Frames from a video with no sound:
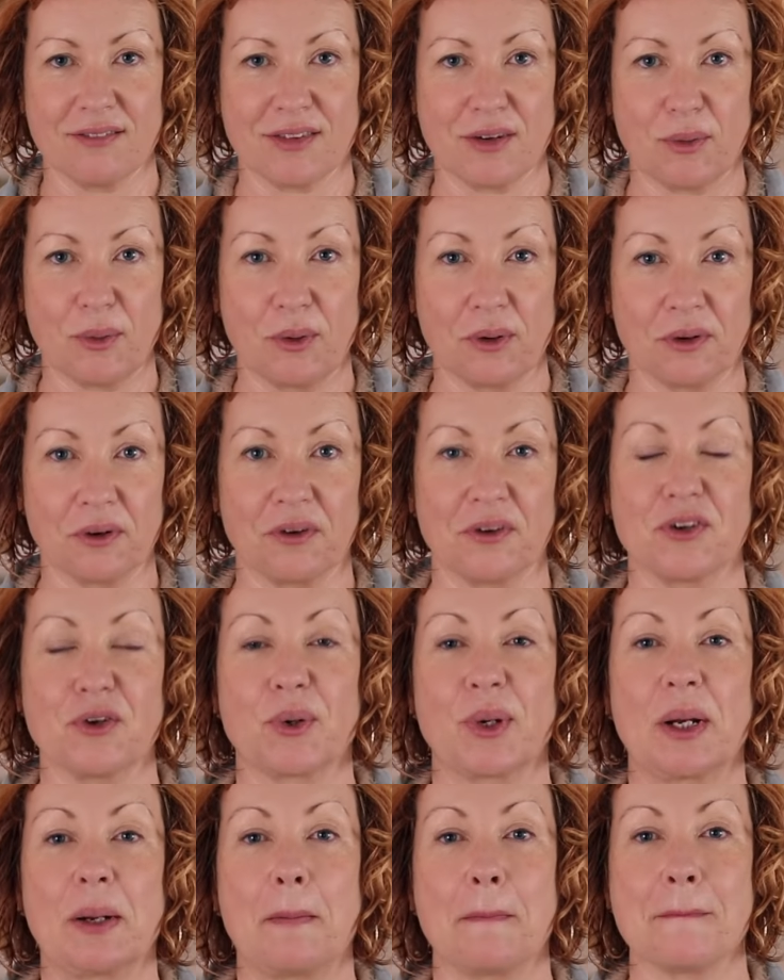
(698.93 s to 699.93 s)
of their order. You're
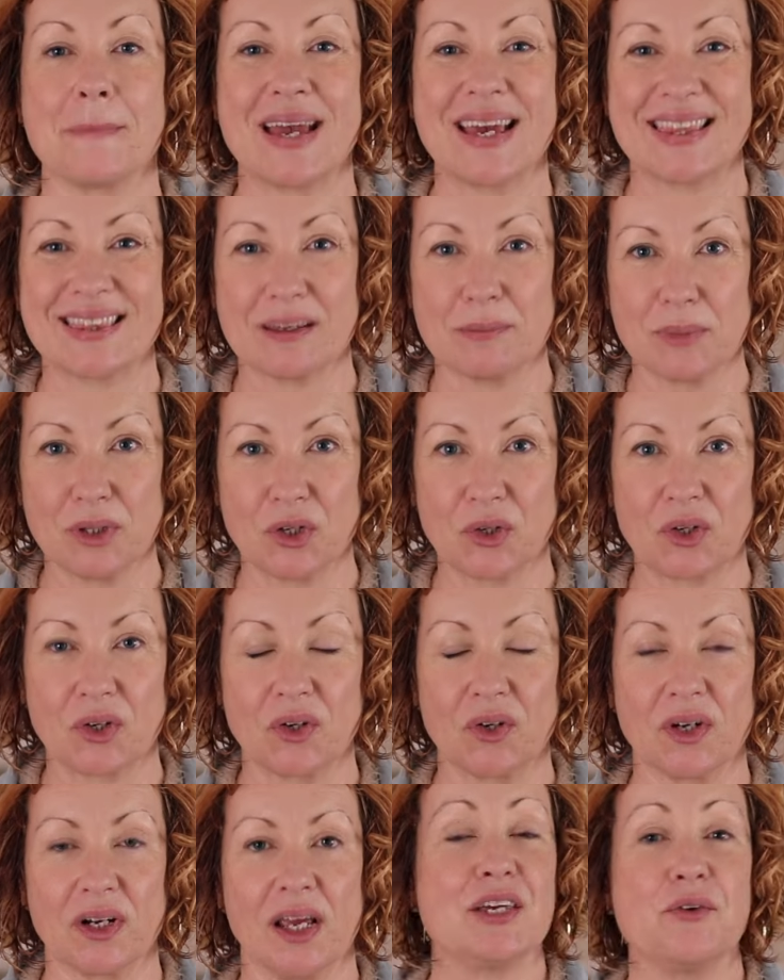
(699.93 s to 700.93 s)
going to make them look
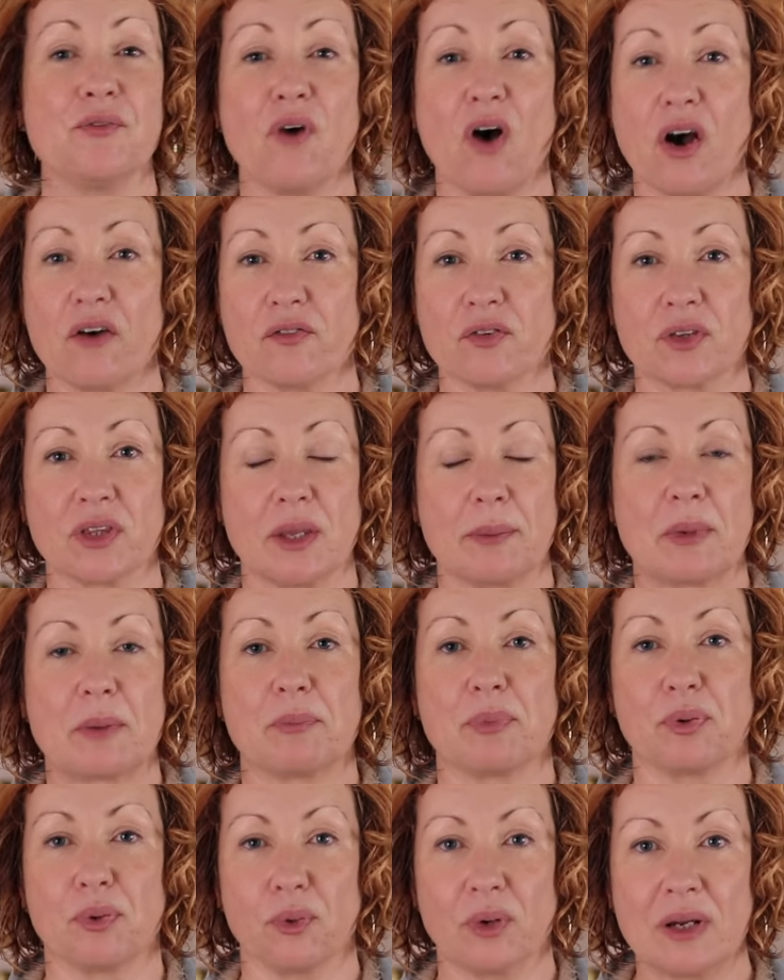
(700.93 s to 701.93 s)
good. You've offered them a
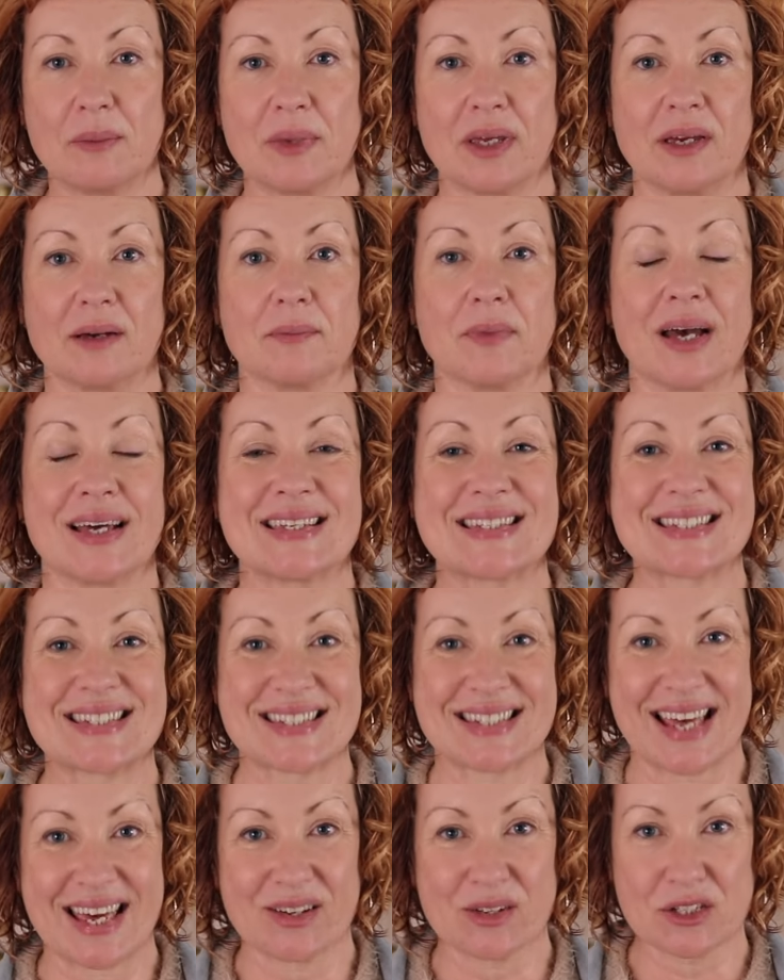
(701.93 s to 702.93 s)
premium
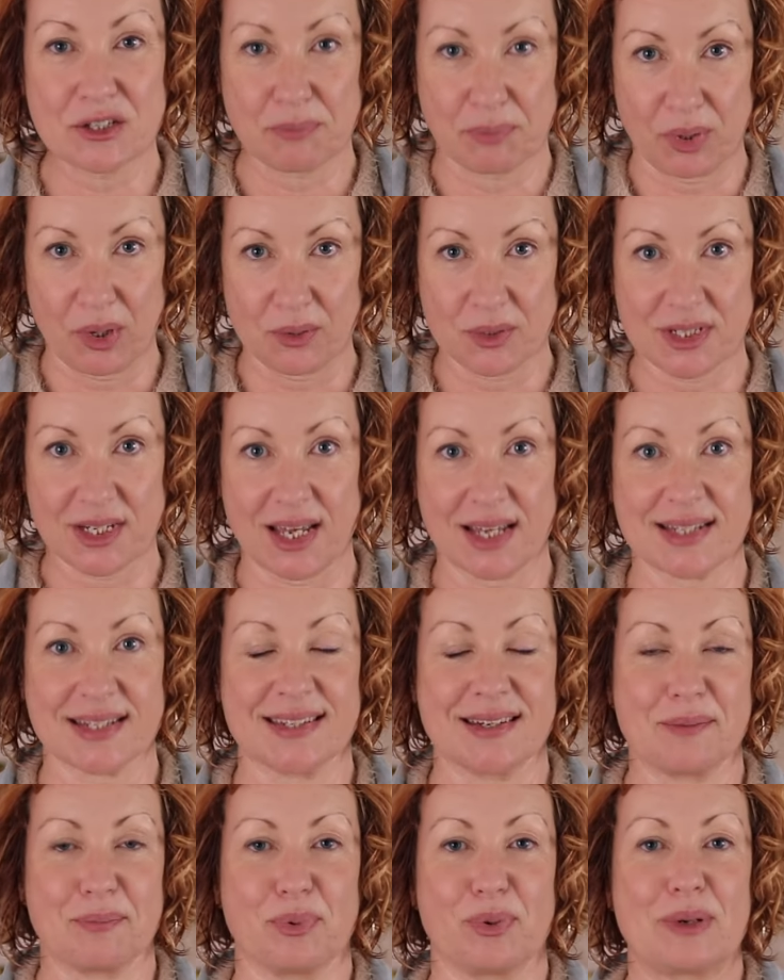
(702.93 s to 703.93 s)
sales process
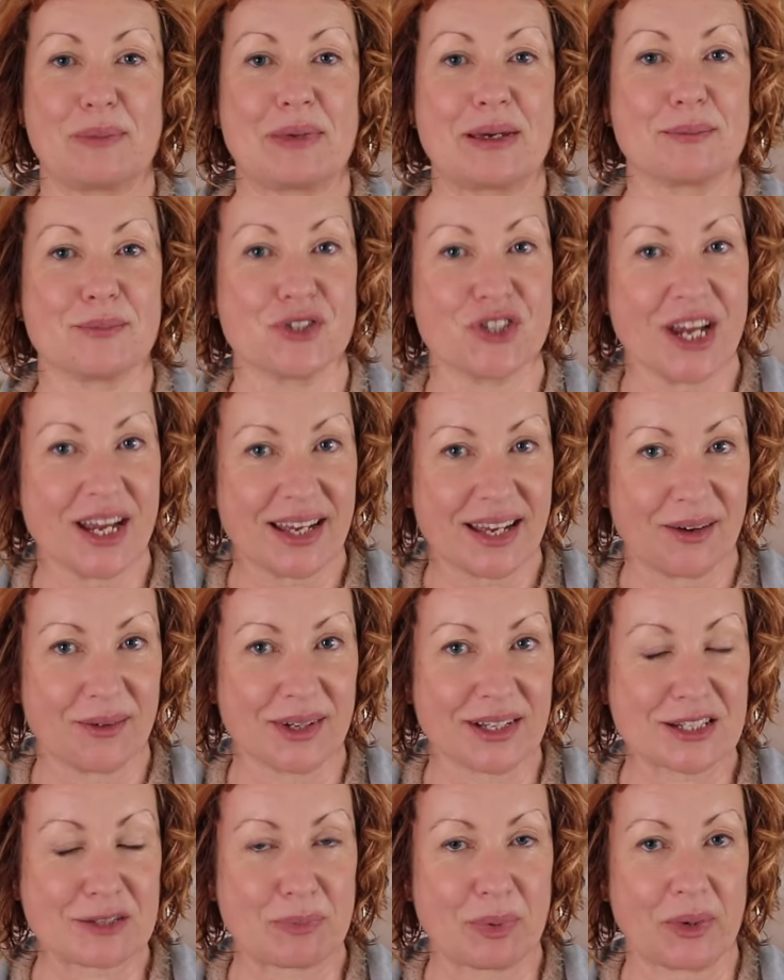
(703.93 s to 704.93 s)
and a premium checkout
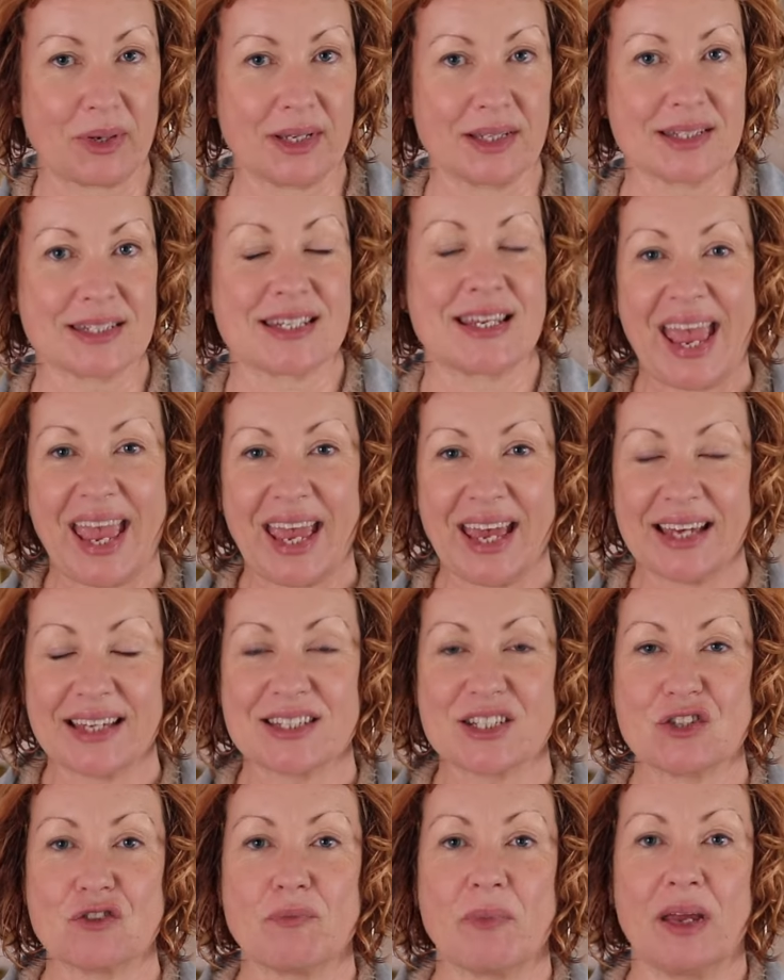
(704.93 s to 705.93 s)
experience,
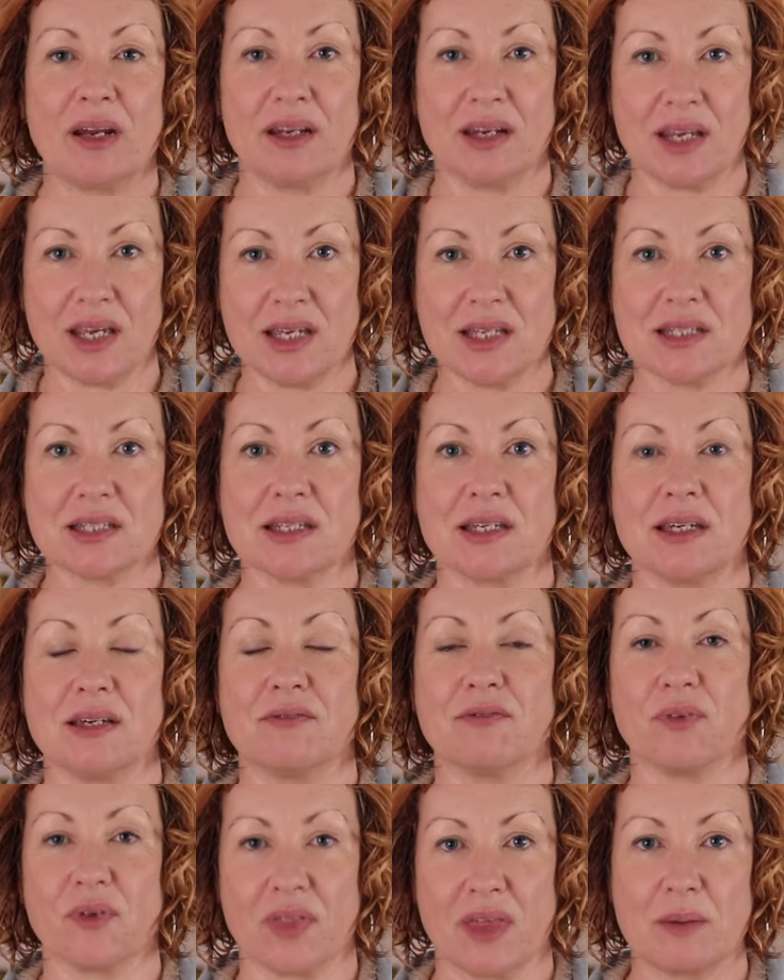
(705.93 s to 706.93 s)
and you've made it easy
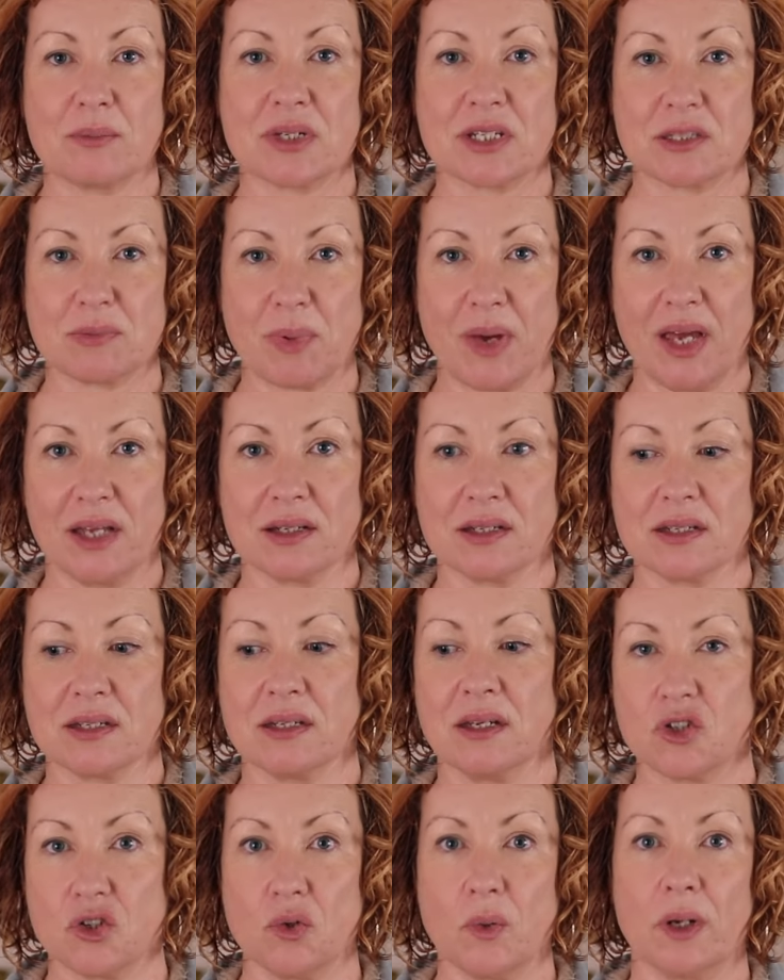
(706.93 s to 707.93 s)
for them to
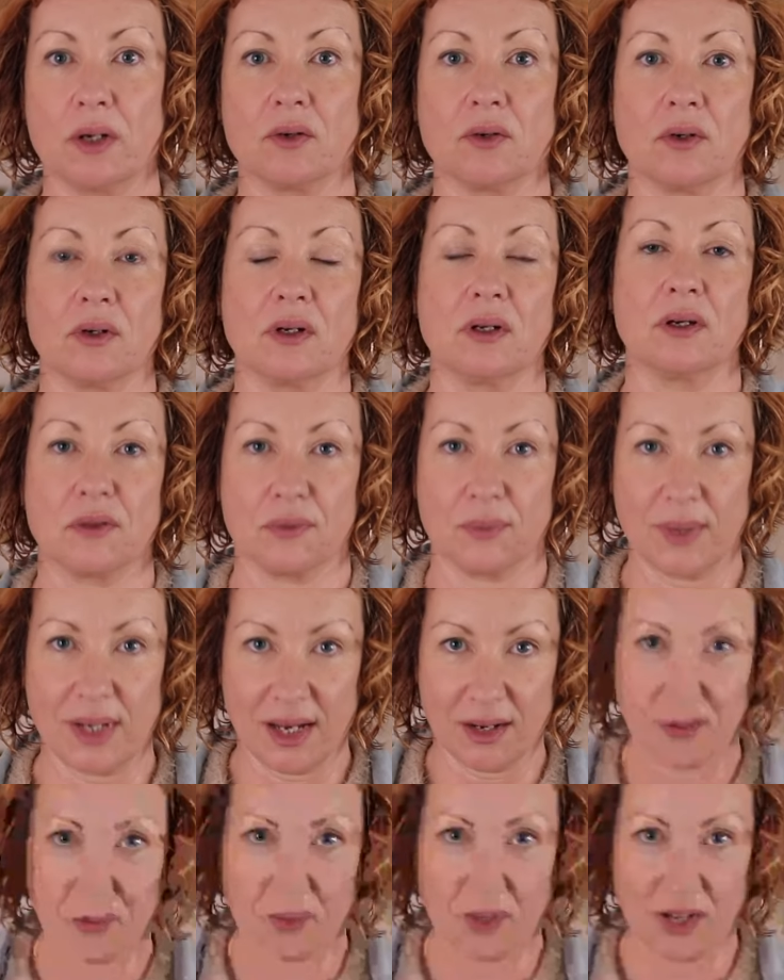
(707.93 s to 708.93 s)
spend $200,
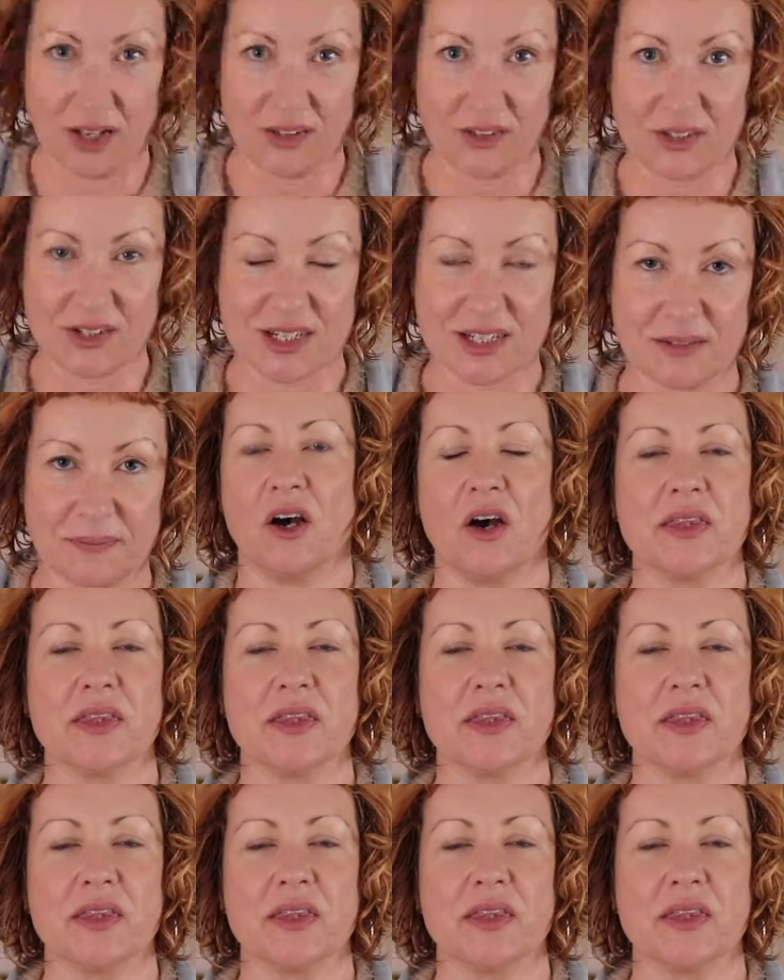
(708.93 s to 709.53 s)
$300.